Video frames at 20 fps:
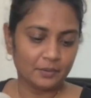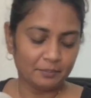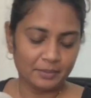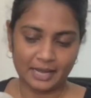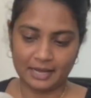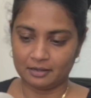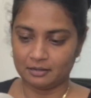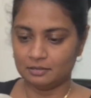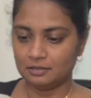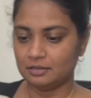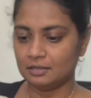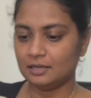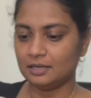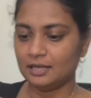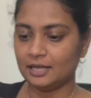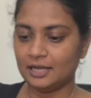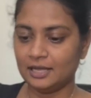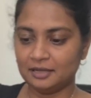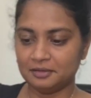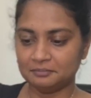back.
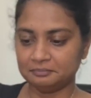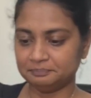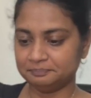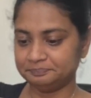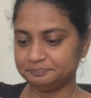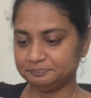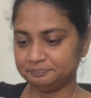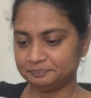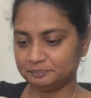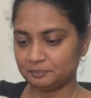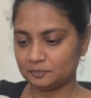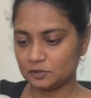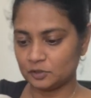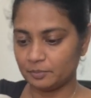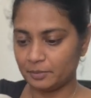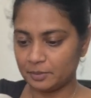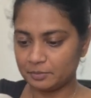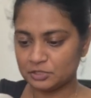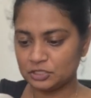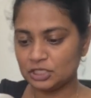So
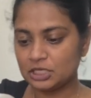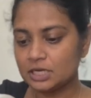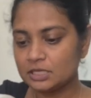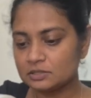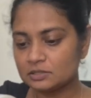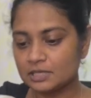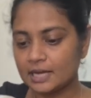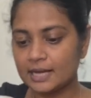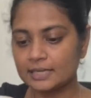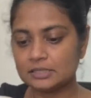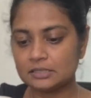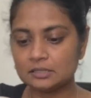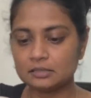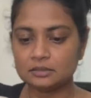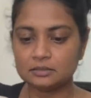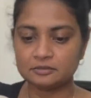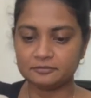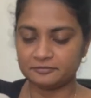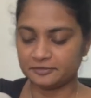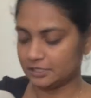my machine is acting a
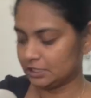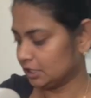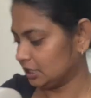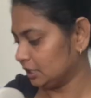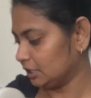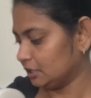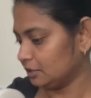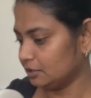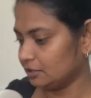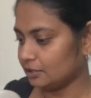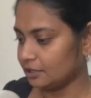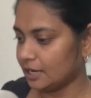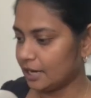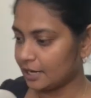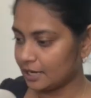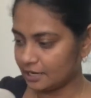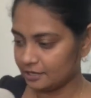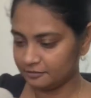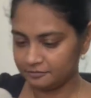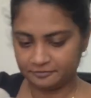little funky. I
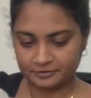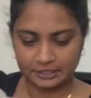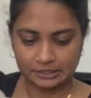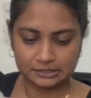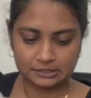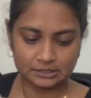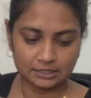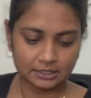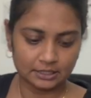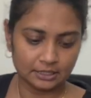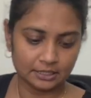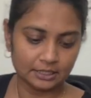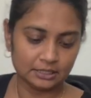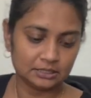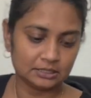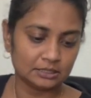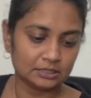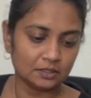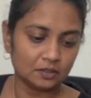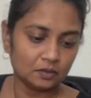got it fixed, and then I
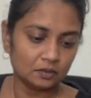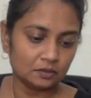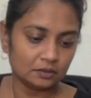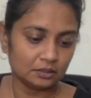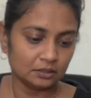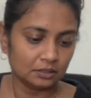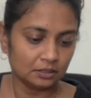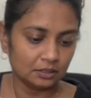sewed